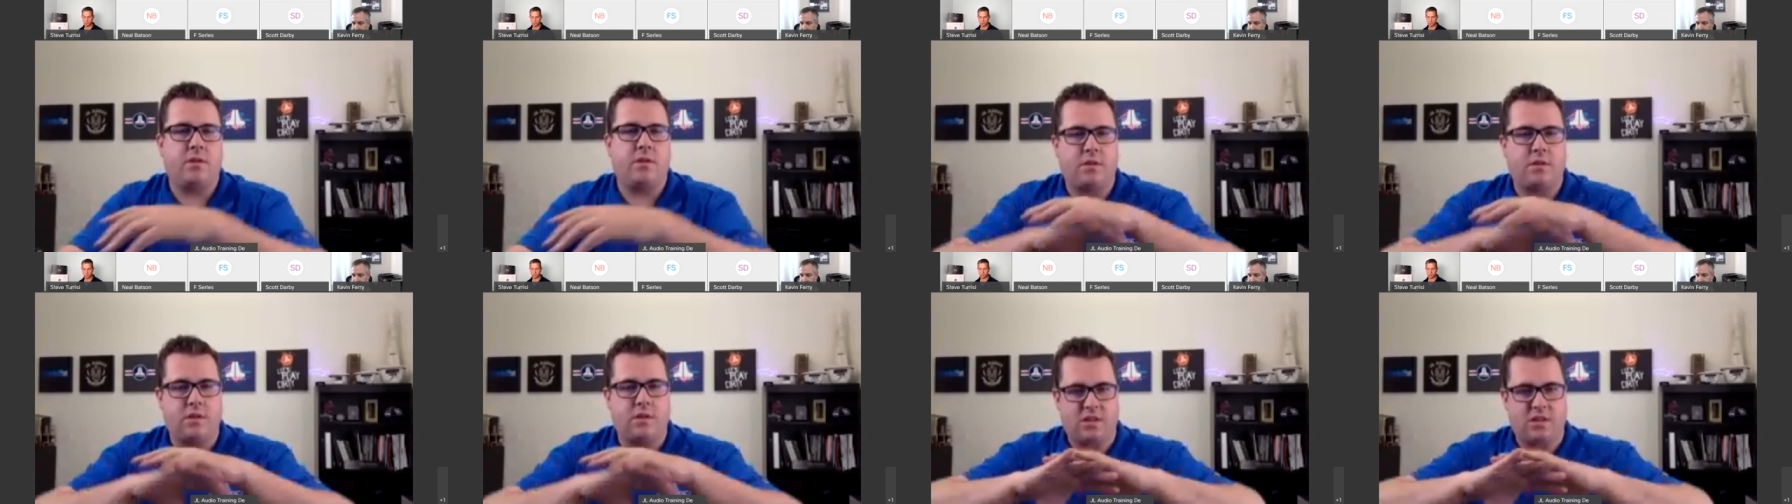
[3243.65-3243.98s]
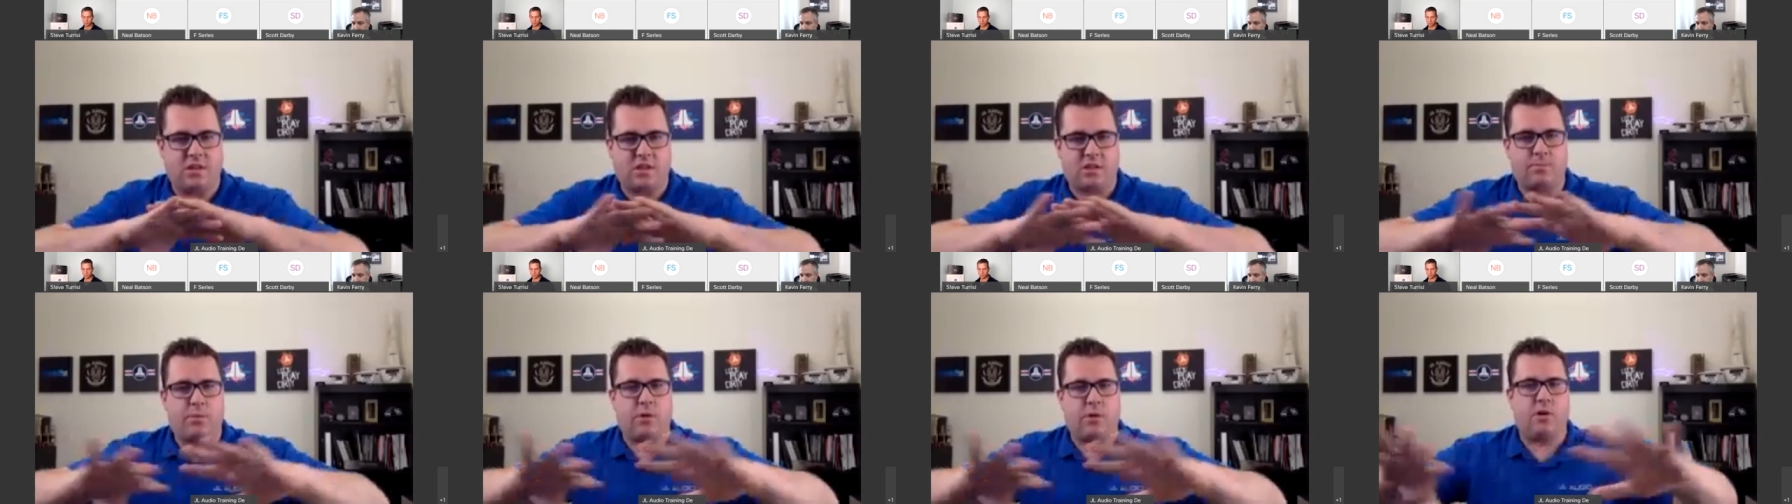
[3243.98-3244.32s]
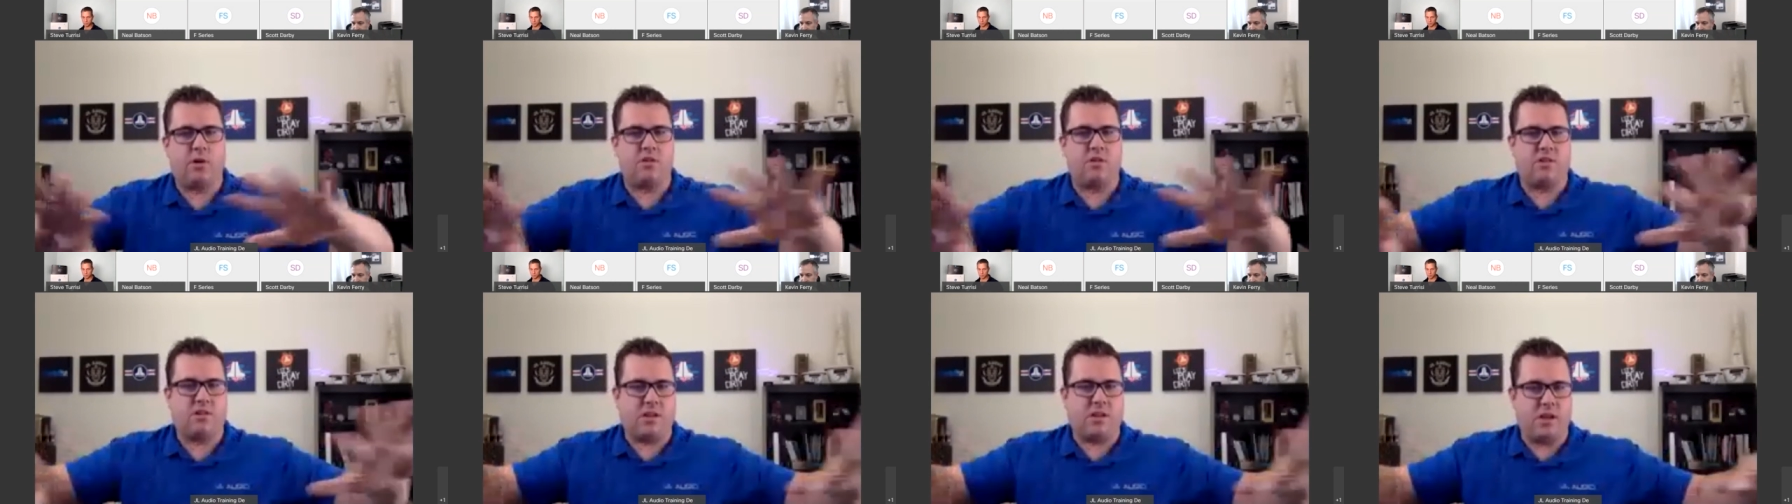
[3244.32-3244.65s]

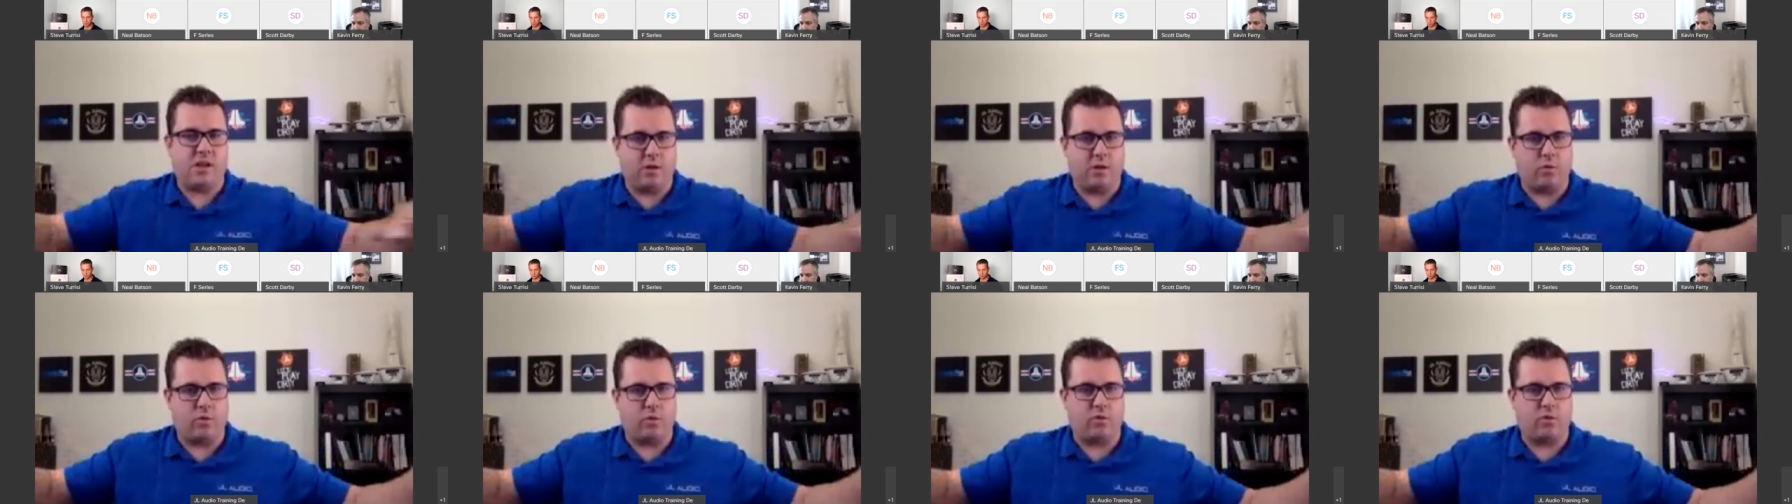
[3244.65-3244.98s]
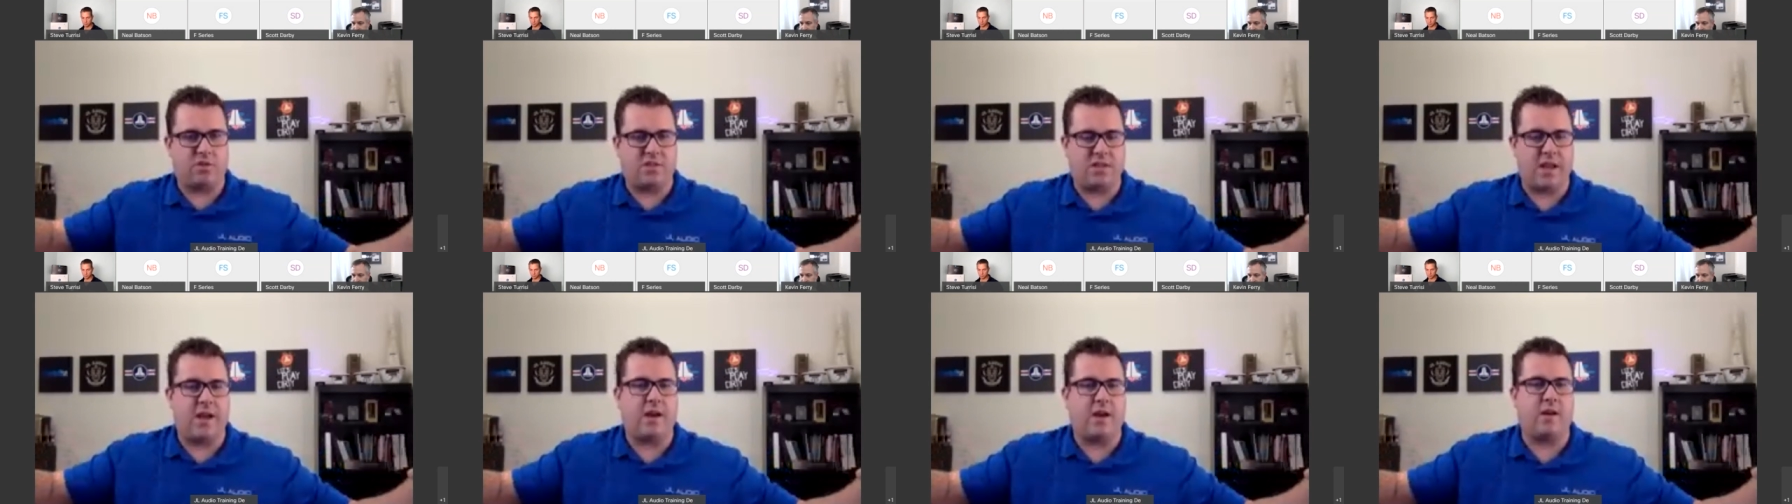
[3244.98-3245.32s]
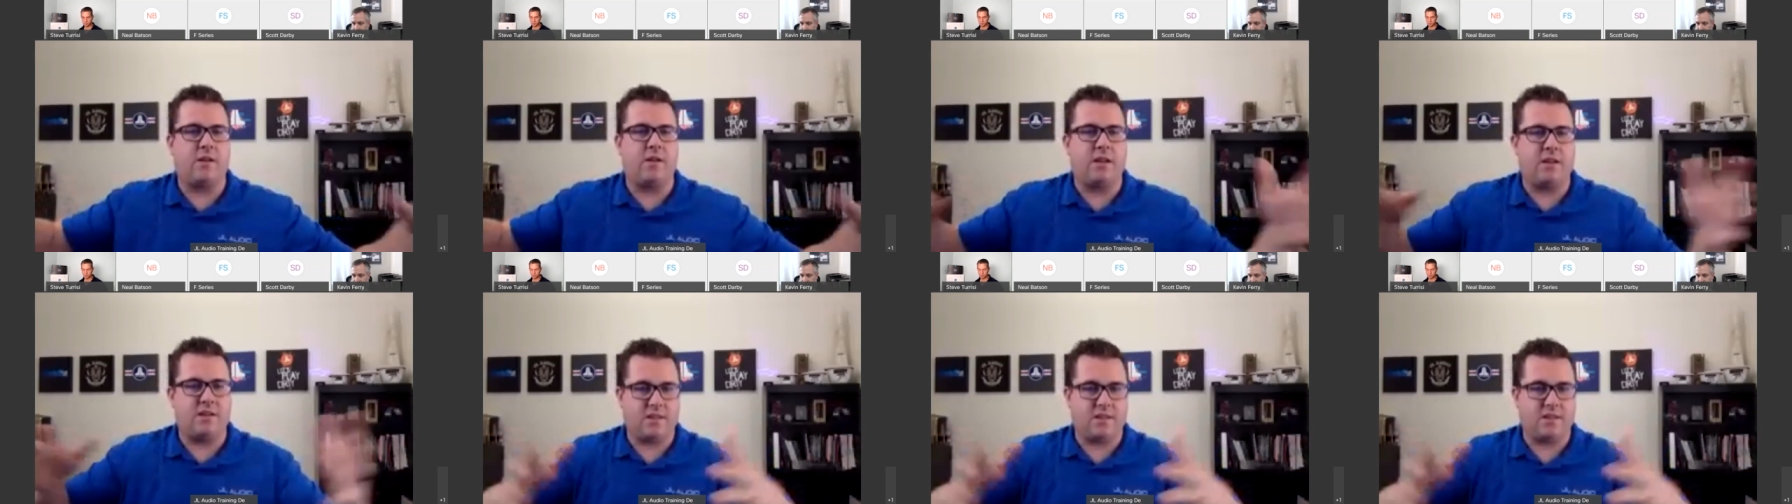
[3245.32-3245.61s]
disperse equal sound as